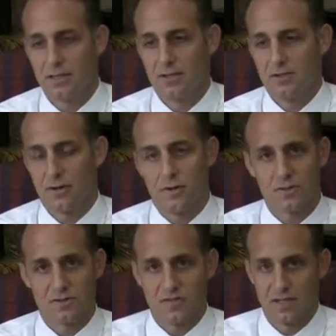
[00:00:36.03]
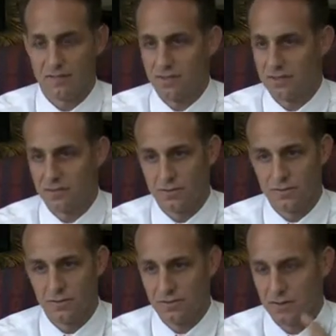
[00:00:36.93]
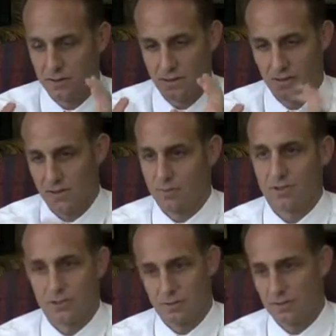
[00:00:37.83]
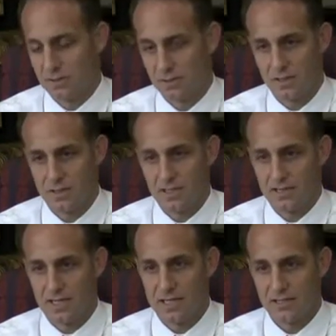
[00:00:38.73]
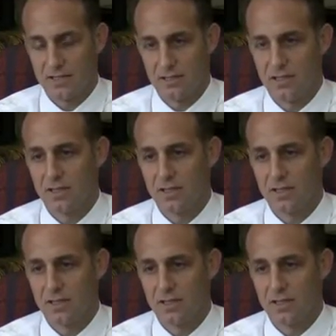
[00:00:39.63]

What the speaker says: There's a whole set of issues in a commercial real estate transaction